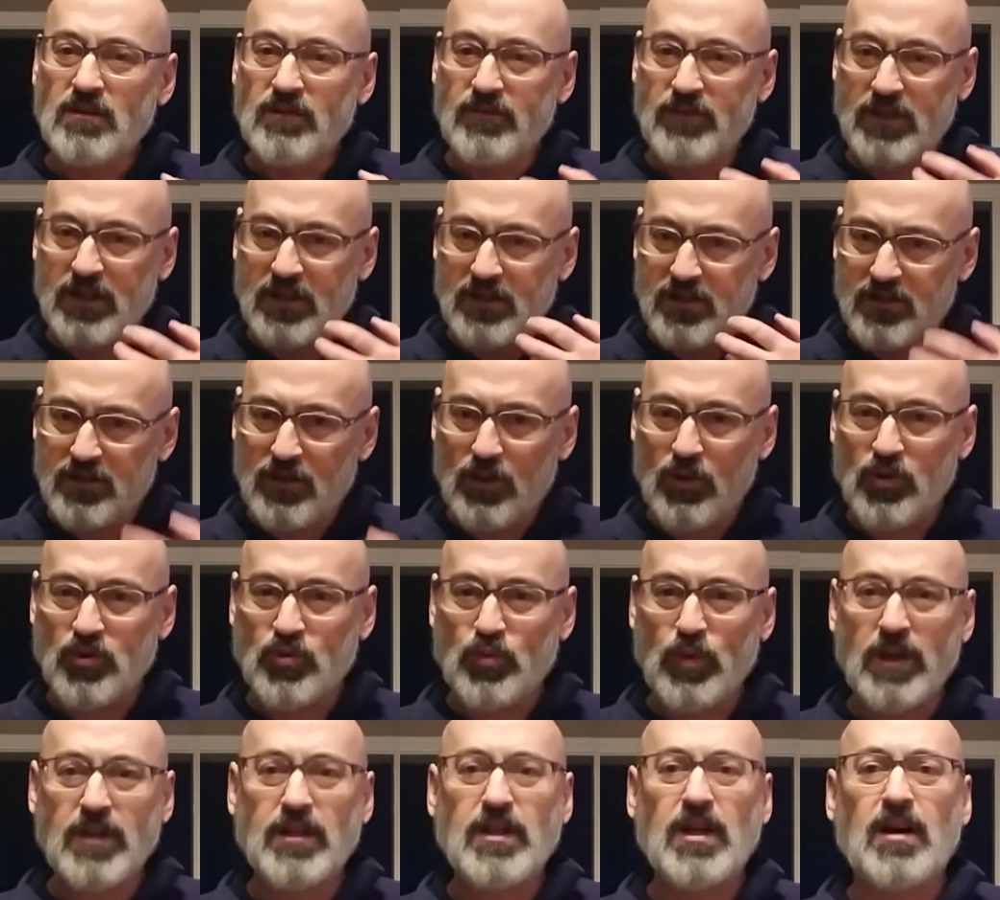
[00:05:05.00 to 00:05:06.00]
You get your nose
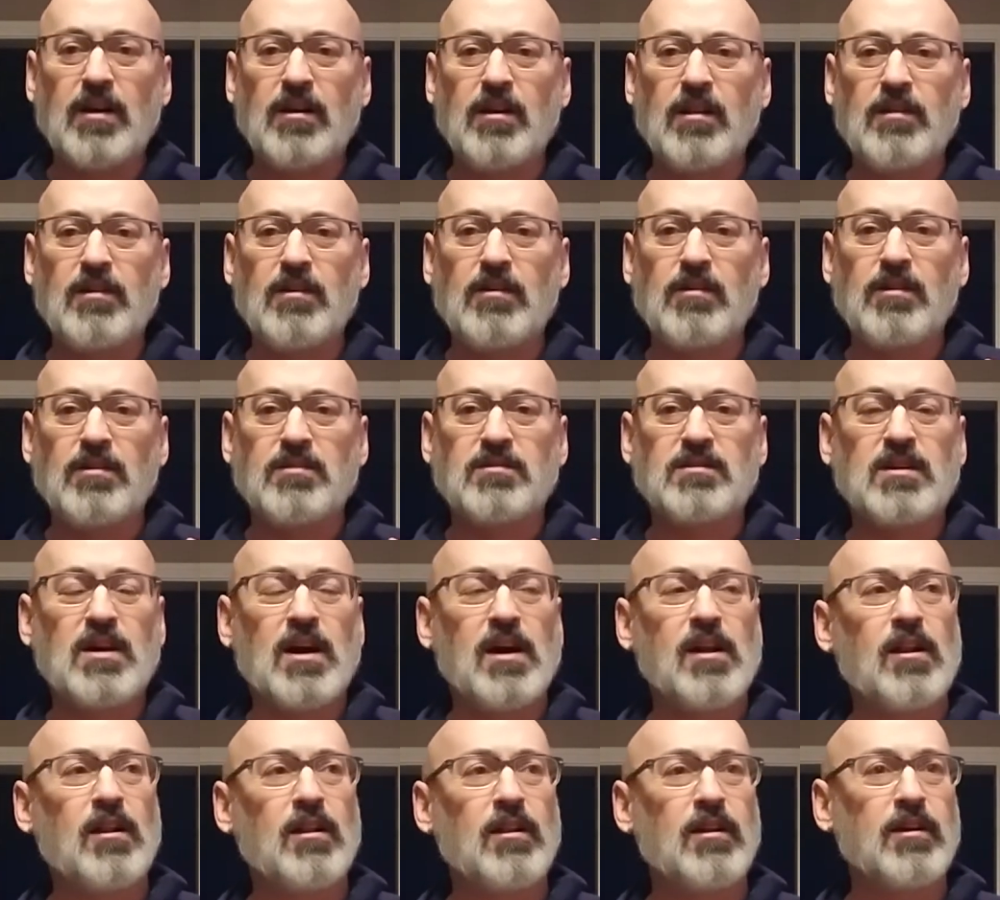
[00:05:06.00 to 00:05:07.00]
way down in there, and it's
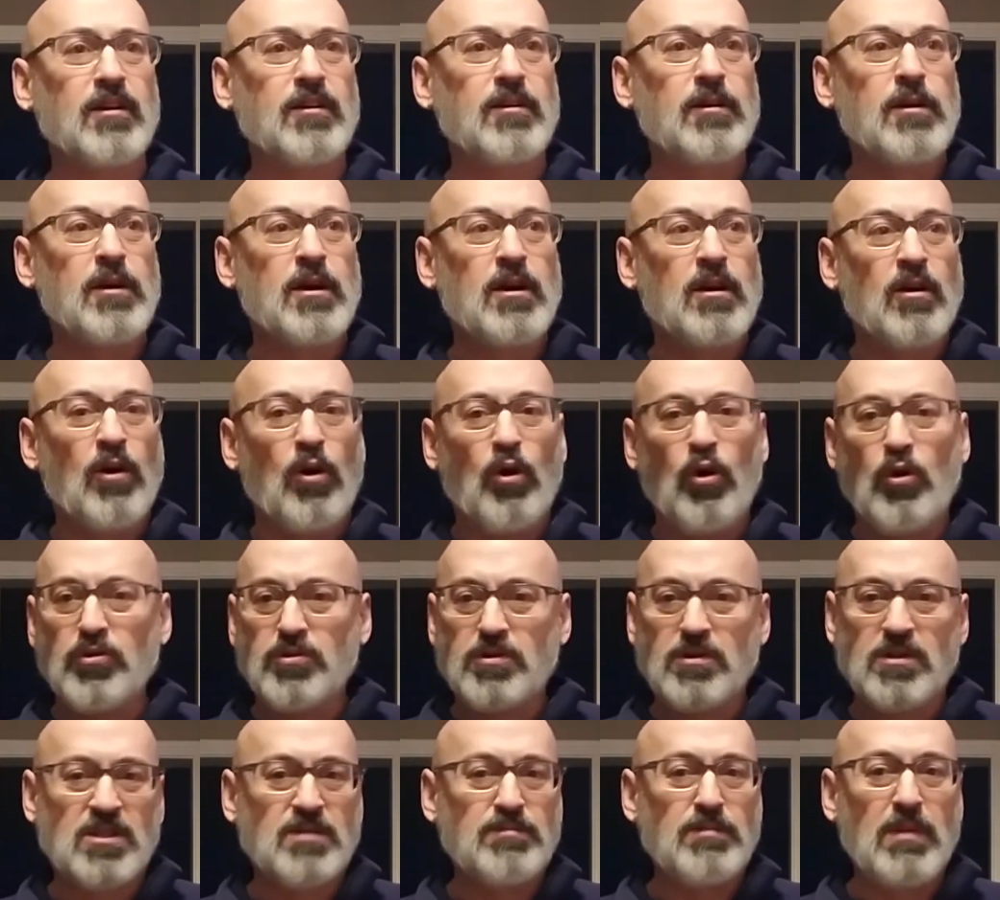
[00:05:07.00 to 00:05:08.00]
kind of like all you
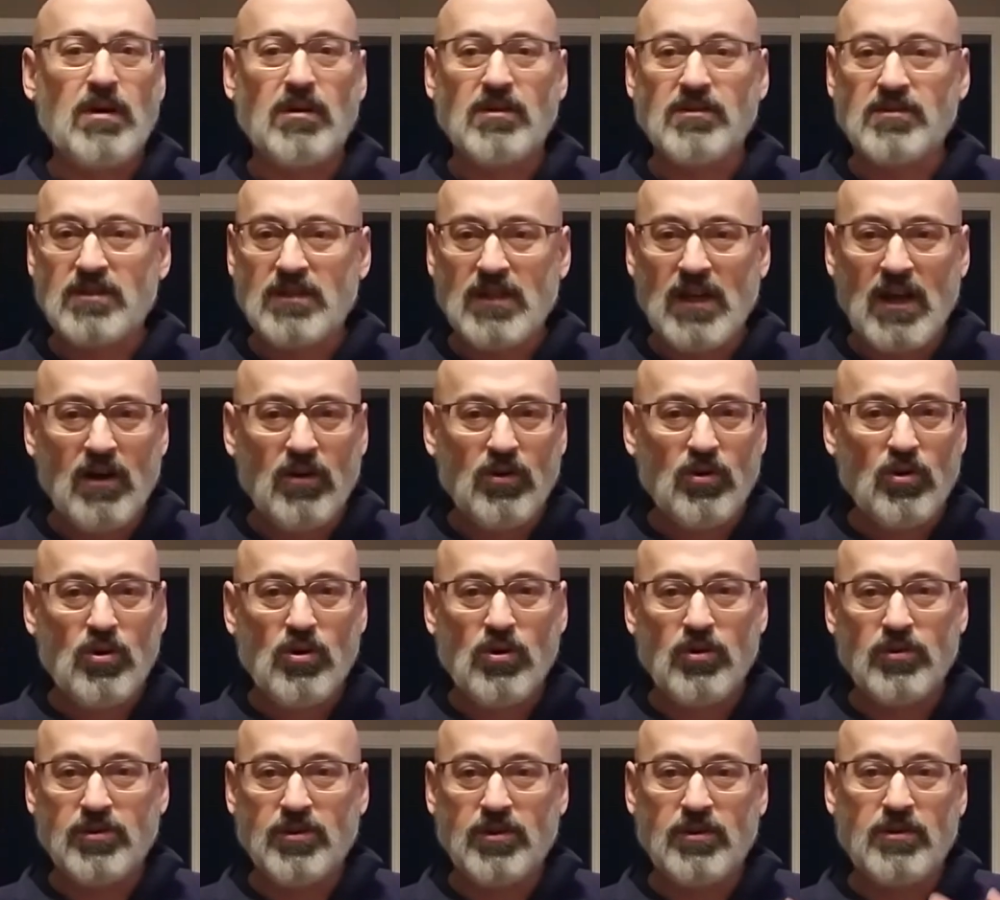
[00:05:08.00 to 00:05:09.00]
smell is the alcohol,
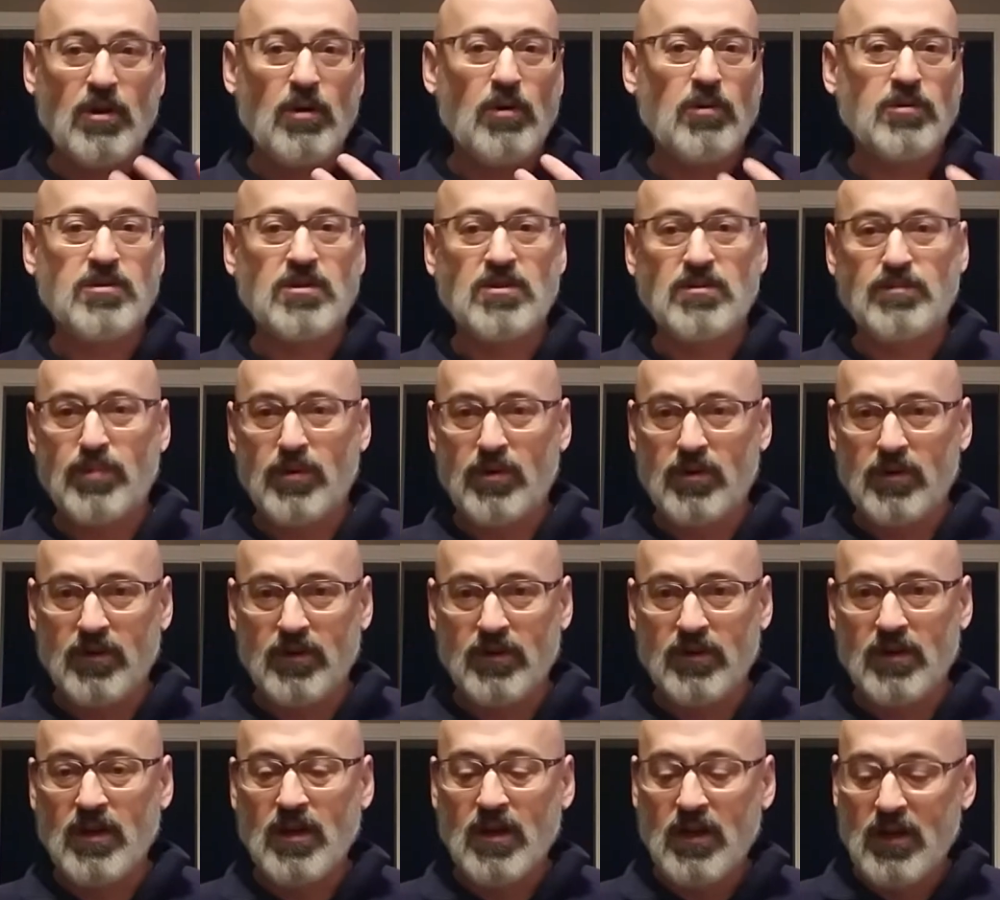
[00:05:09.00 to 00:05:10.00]
and your nose is burning.